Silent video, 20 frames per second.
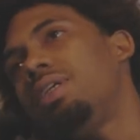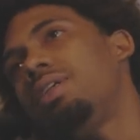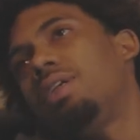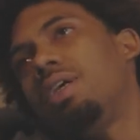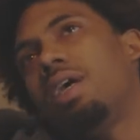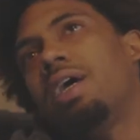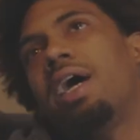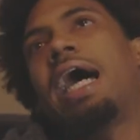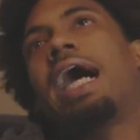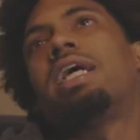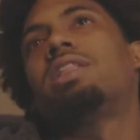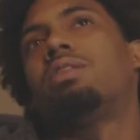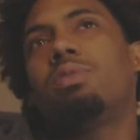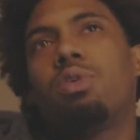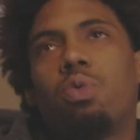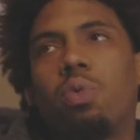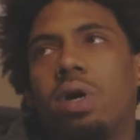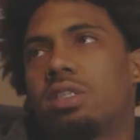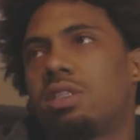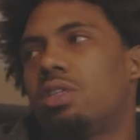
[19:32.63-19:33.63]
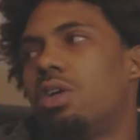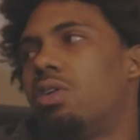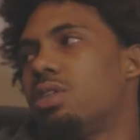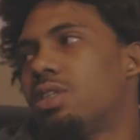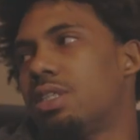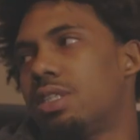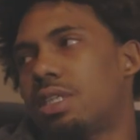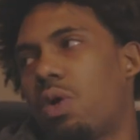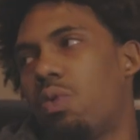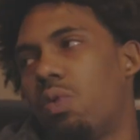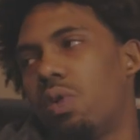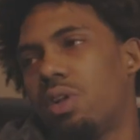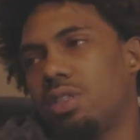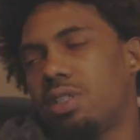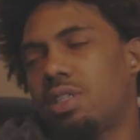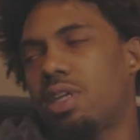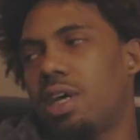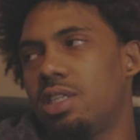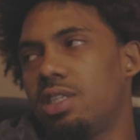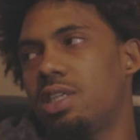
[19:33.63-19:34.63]
it have to be West Oaks because I won the
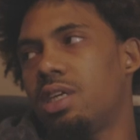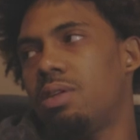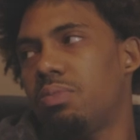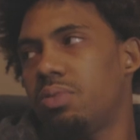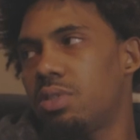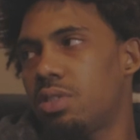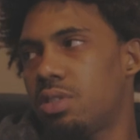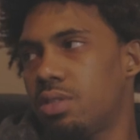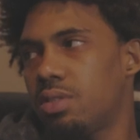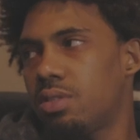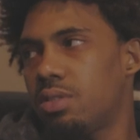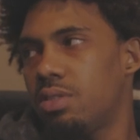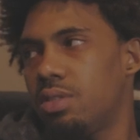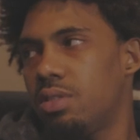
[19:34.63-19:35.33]
state championship.